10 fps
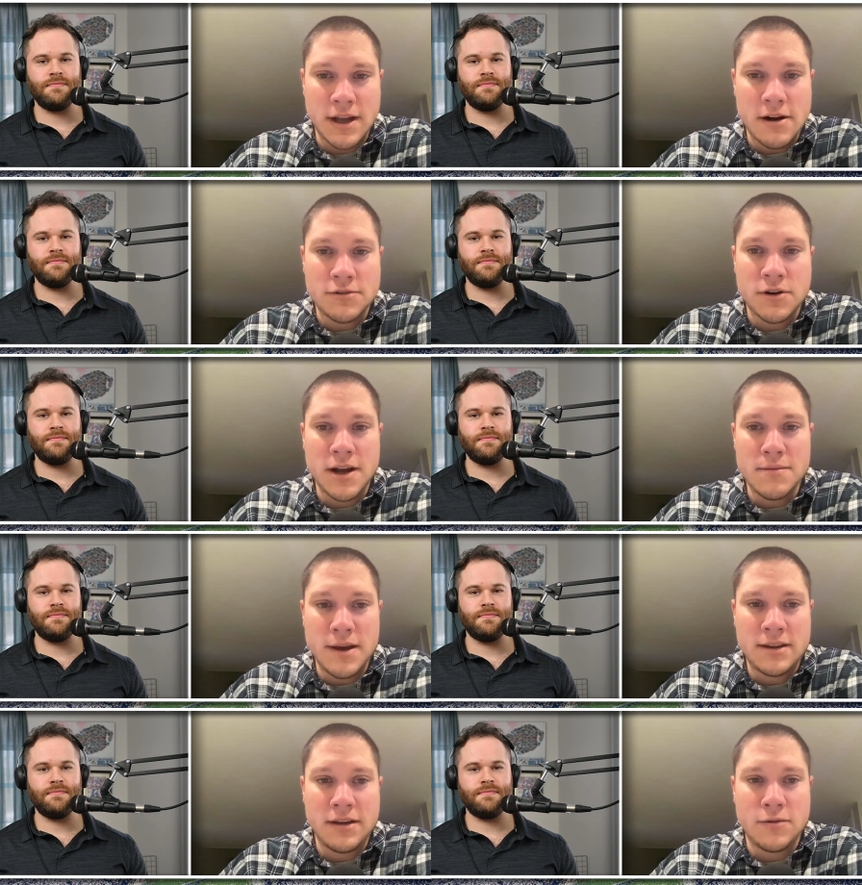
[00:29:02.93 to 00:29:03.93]
Speaker 1: there trying to
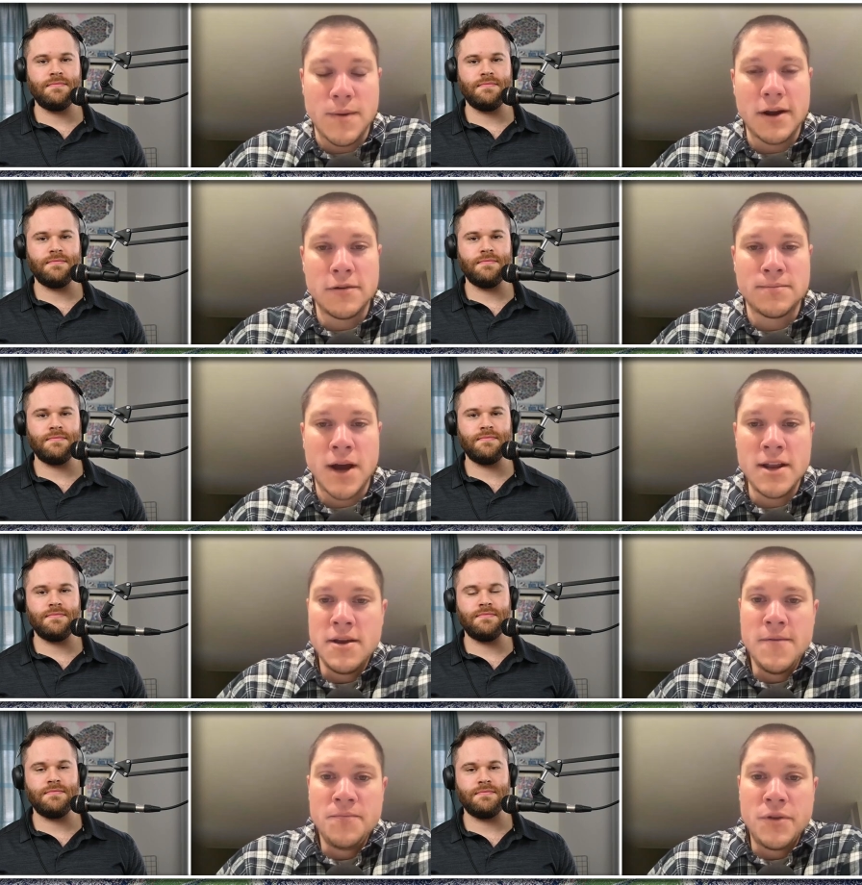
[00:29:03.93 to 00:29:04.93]
make things better. But,
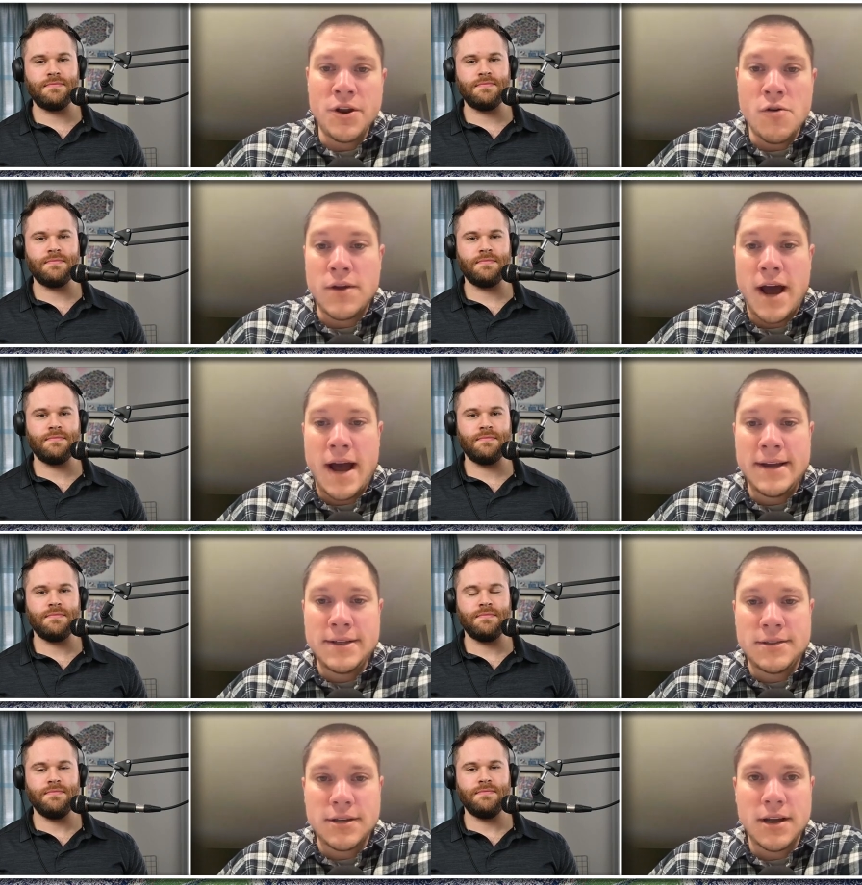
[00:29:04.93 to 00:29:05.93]

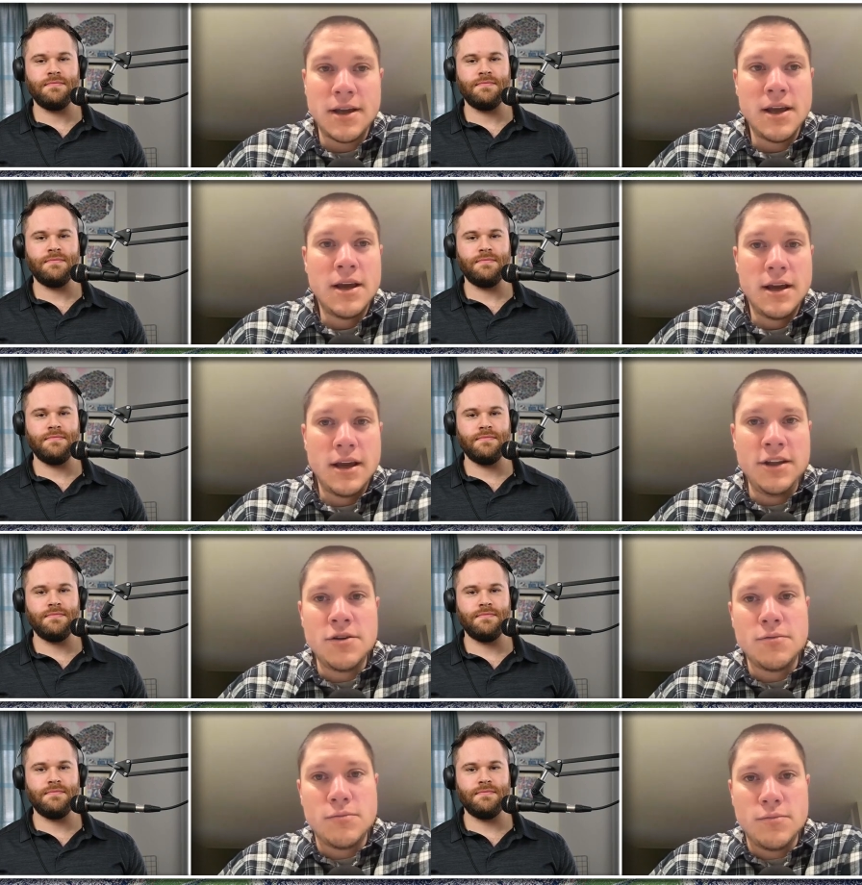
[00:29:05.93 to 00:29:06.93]
guys you
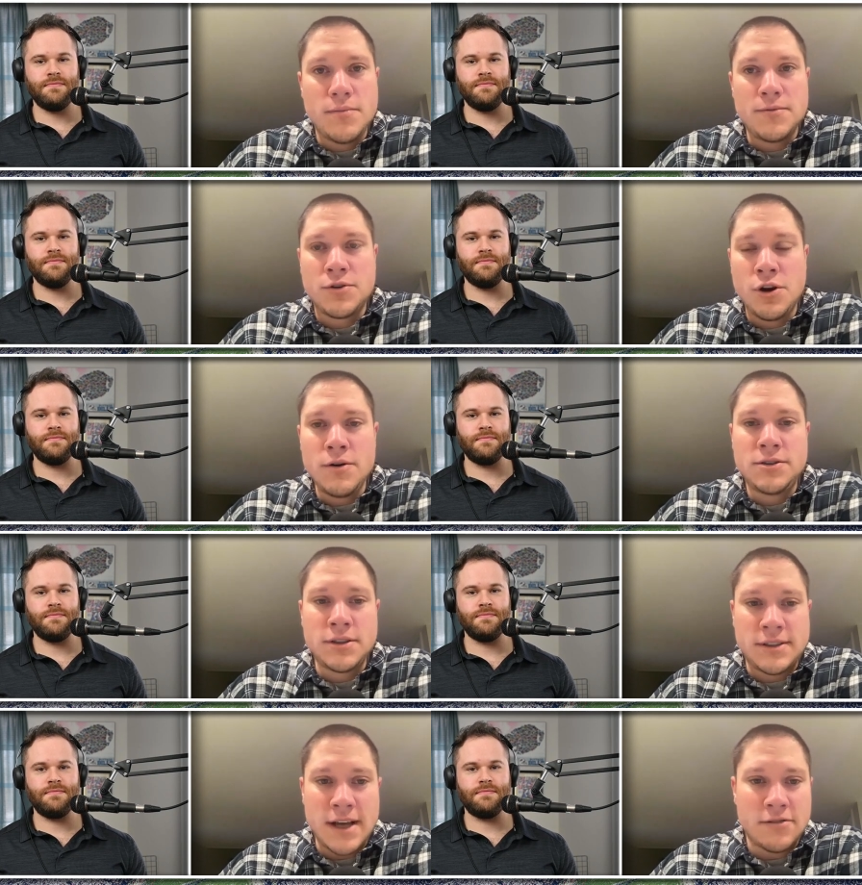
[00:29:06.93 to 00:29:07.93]
know, current
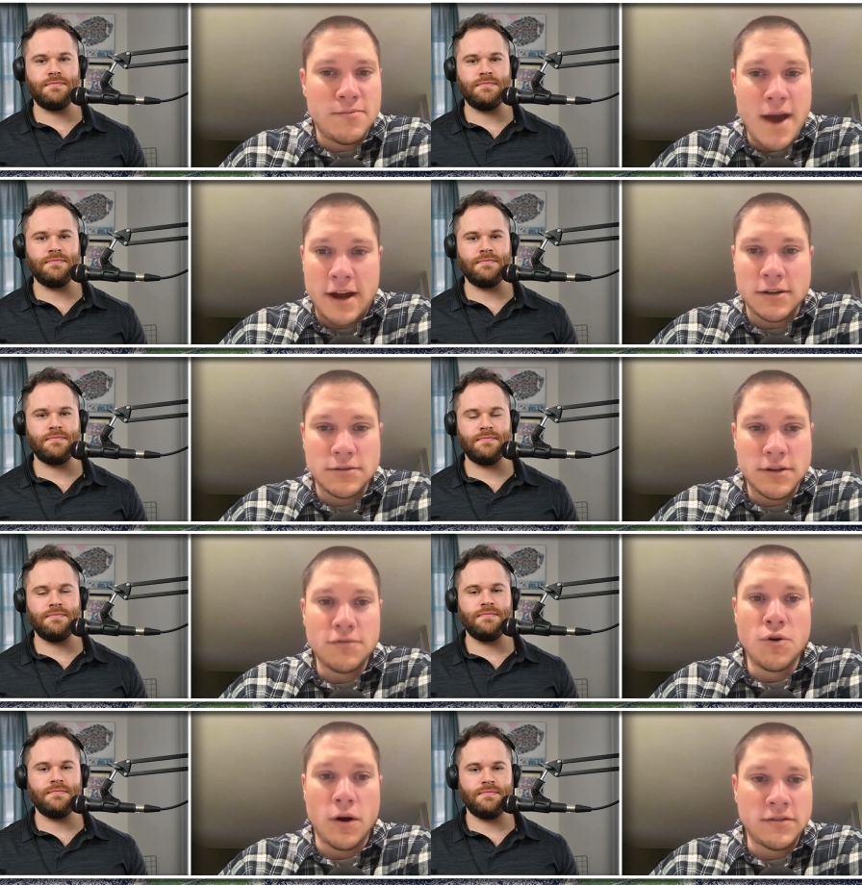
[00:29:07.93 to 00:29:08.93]
success matters,
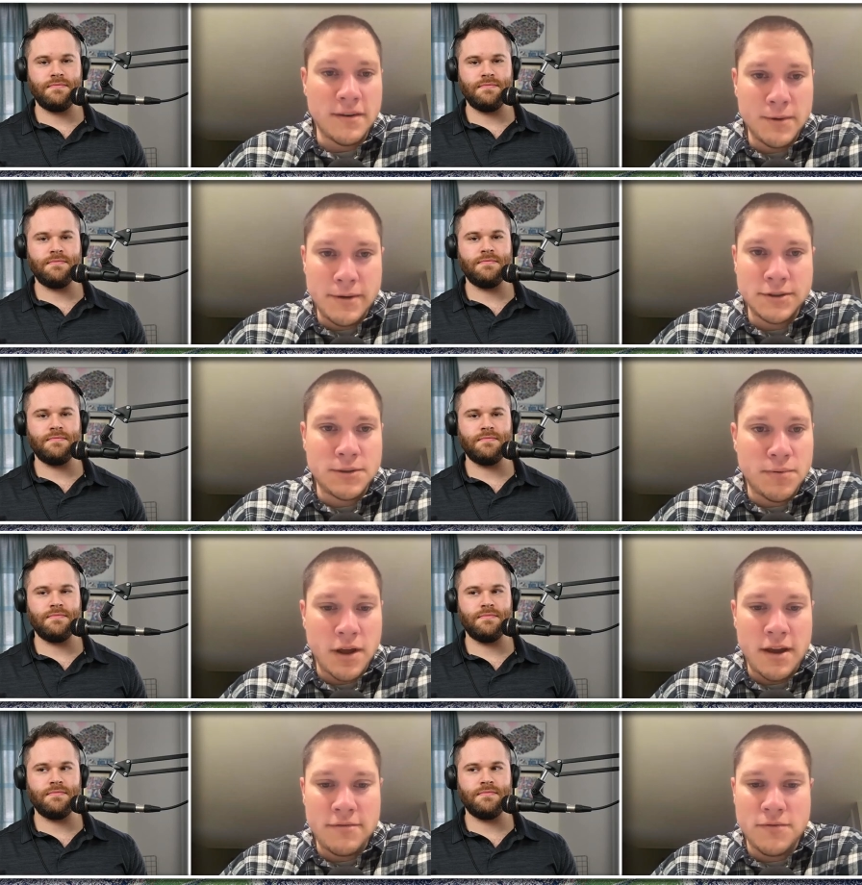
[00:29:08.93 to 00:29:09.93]
of course. Everybody wants to
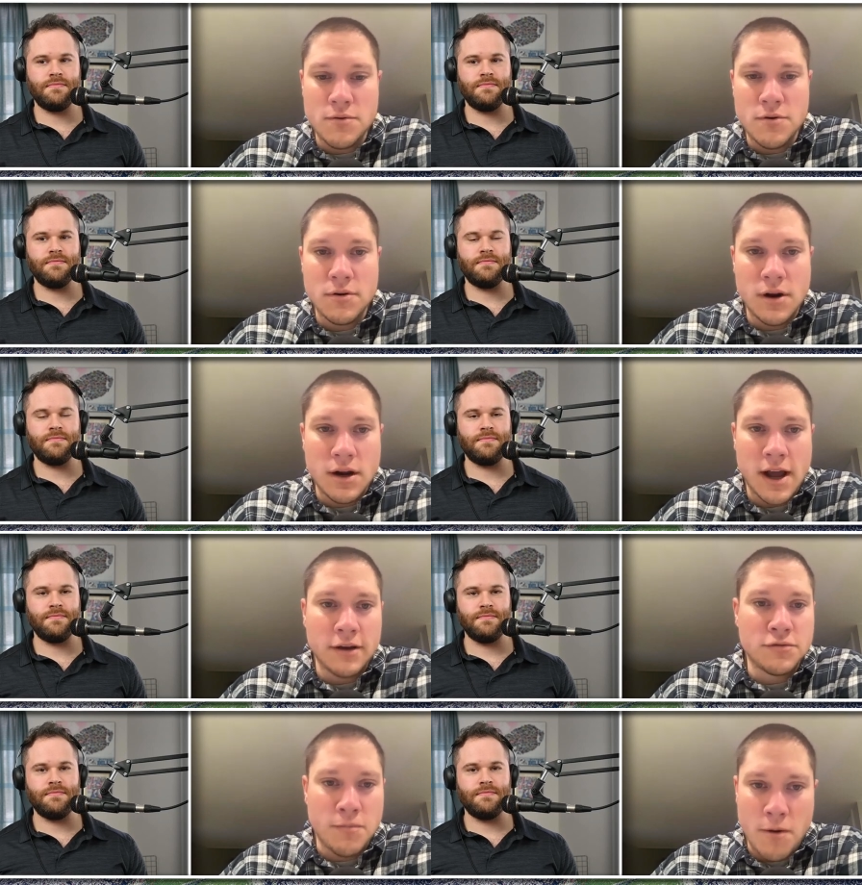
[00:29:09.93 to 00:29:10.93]
play for a
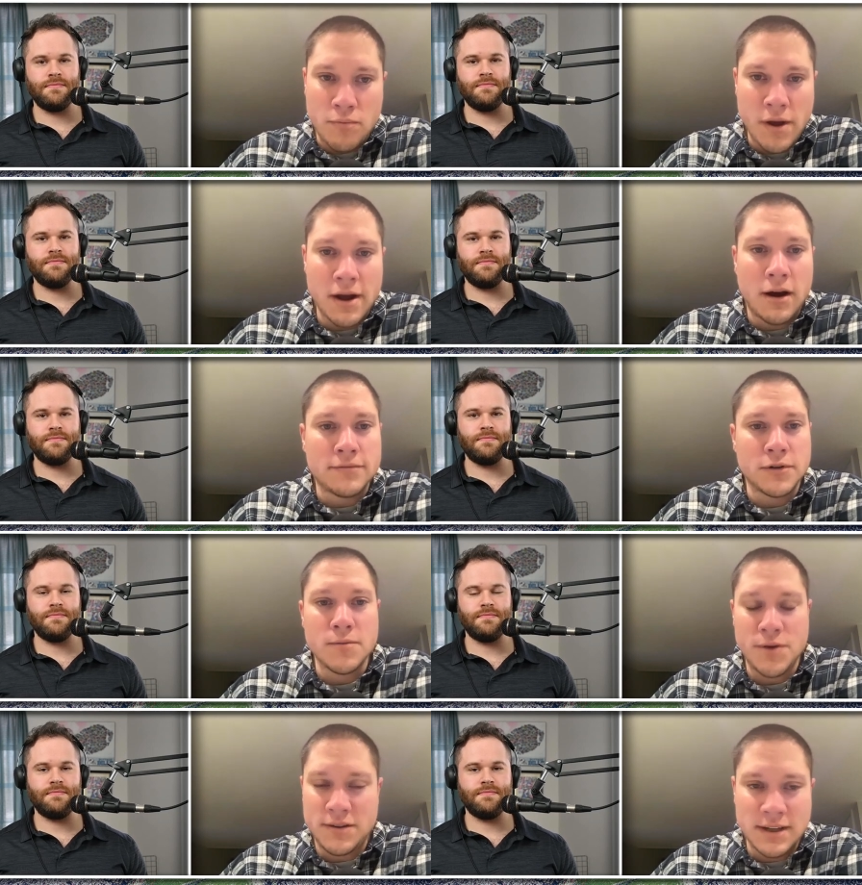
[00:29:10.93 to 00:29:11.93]
college football playoff or
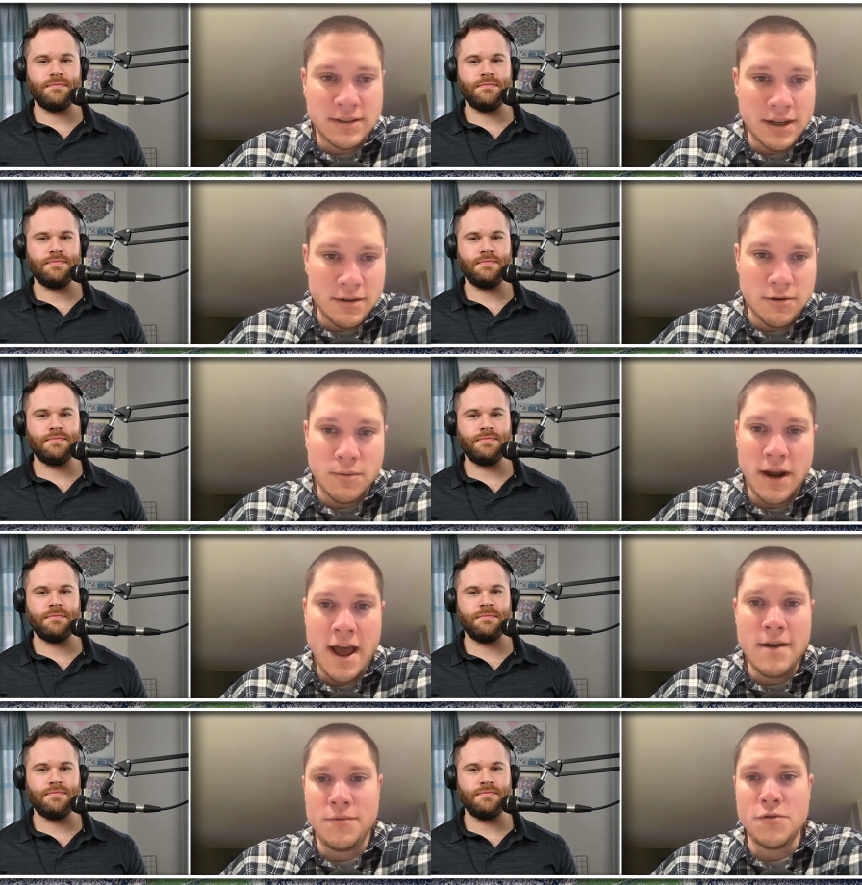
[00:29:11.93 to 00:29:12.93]
a Big Ten title or what
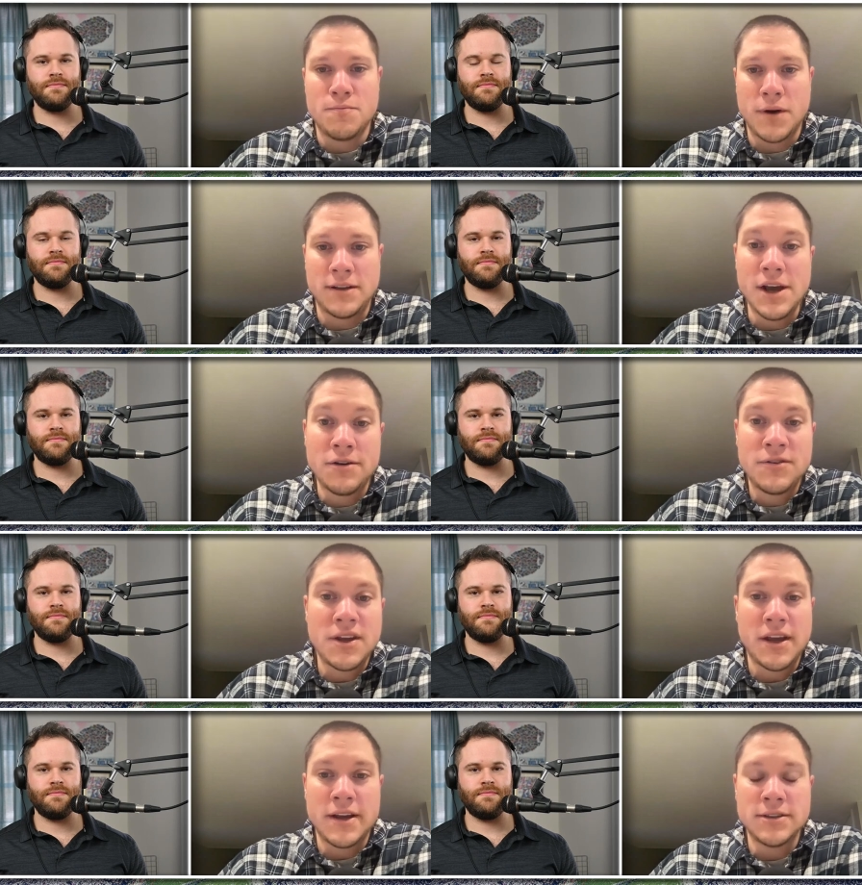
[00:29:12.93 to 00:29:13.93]
have you. But the other
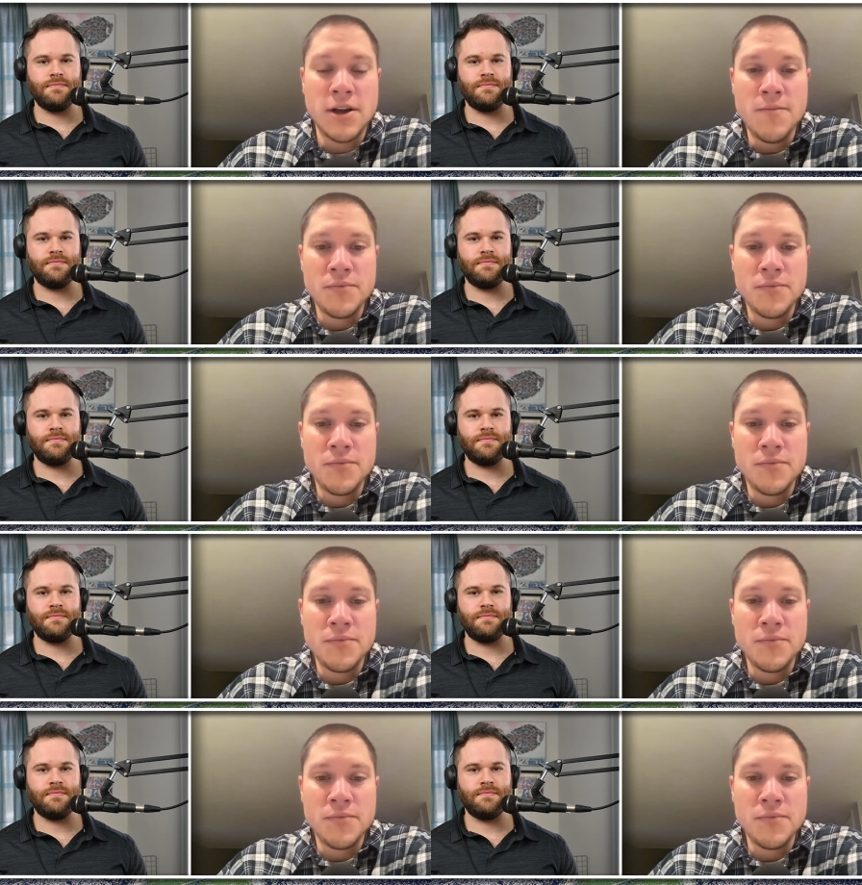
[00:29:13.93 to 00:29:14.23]
thing is